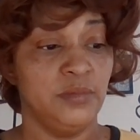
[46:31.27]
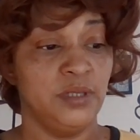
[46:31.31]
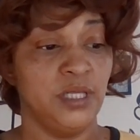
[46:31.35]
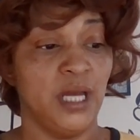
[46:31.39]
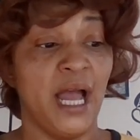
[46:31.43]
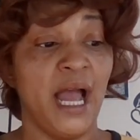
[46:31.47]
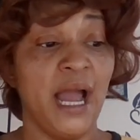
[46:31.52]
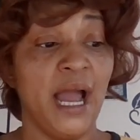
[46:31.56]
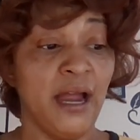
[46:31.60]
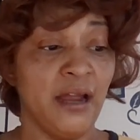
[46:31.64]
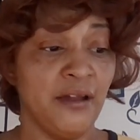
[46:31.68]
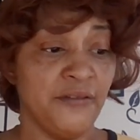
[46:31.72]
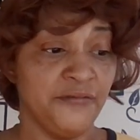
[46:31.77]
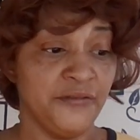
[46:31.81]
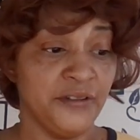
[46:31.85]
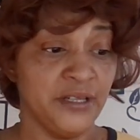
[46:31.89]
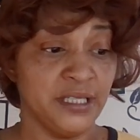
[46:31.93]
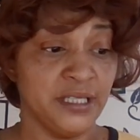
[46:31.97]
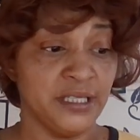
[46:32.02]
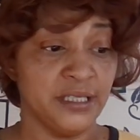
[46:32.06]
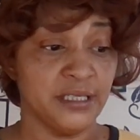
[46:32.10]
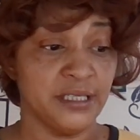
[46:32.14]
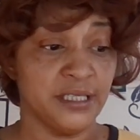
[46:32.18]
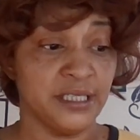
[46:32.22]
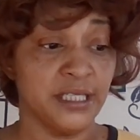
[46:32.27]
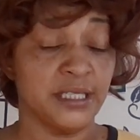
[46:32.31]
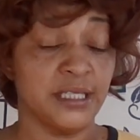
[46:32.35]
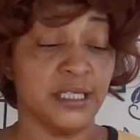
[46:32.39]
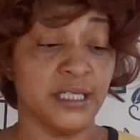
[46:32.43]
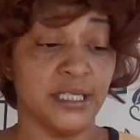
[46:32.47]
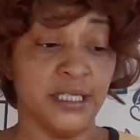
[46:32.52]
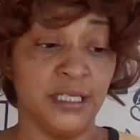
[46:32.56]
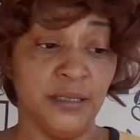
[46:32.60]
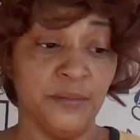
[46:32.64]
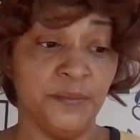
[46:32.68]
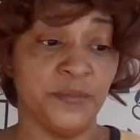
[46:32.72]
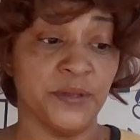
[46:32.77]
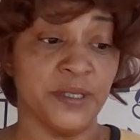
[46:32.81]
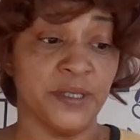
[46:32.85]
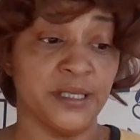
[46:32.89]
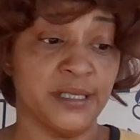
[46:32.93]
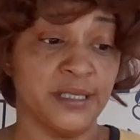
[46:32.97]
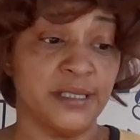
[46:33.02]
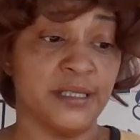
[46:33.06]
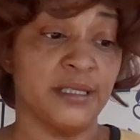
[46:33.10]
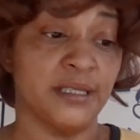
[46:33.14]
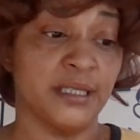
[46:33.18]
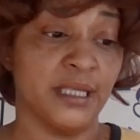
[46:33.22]
The Hierophant to the
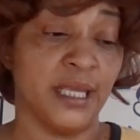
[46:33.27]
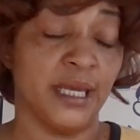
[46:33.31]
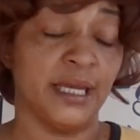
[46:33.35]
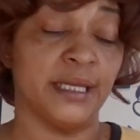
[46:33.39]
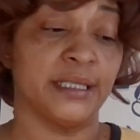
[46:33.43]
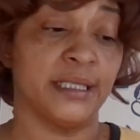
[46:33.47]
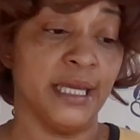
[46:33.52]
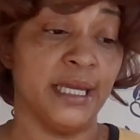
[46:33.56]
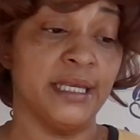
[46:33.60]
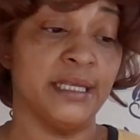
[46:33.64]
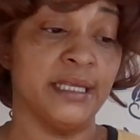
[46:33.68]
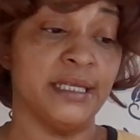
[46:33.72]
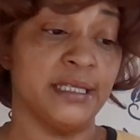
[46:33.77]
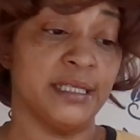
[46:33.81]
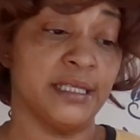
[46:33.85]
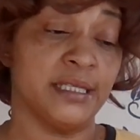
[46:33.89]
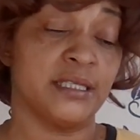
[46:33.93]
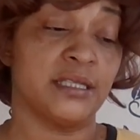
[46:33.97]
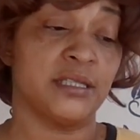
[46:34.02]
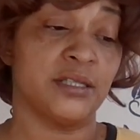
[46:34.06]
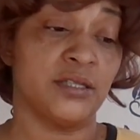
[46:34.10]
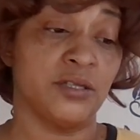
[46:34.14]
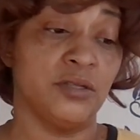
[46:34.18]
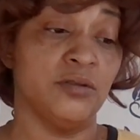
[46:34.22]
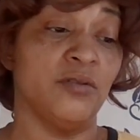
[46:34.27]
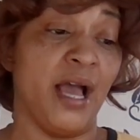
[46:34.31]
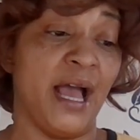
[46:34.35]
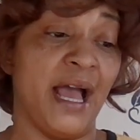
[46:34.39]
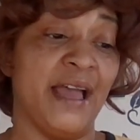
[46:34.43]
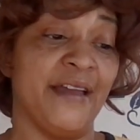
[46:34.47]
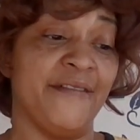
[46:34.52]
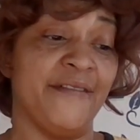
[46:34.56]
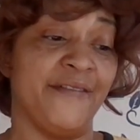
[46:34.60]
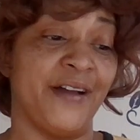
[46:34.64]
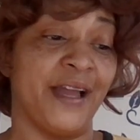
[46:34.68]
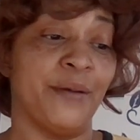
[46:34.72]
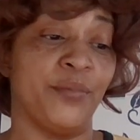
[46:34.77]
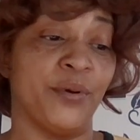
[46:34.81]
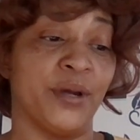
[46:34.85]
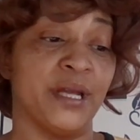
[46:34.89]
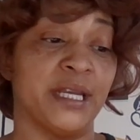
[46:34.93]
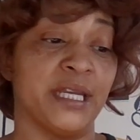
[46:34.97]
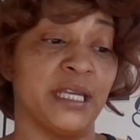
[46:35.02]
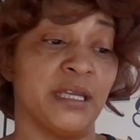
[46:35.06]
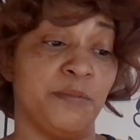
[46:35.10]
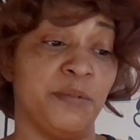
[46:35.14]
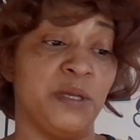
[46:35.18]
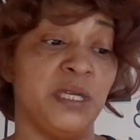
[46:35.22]
Empress, like that is two high
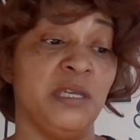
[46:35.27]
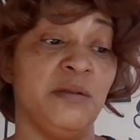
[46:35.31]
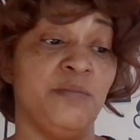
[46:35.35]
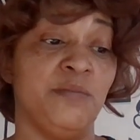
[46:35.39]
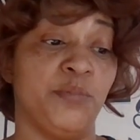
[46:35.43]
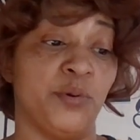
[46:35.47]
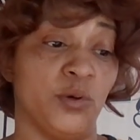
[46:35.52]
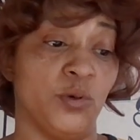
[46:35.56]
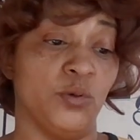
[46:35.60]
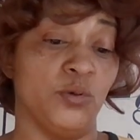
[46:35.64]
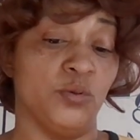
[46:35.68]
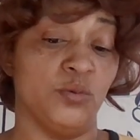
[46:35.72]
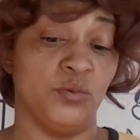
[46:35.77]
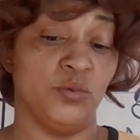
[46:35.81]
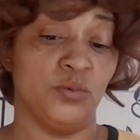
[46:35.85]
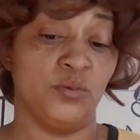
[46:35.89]
vibrating people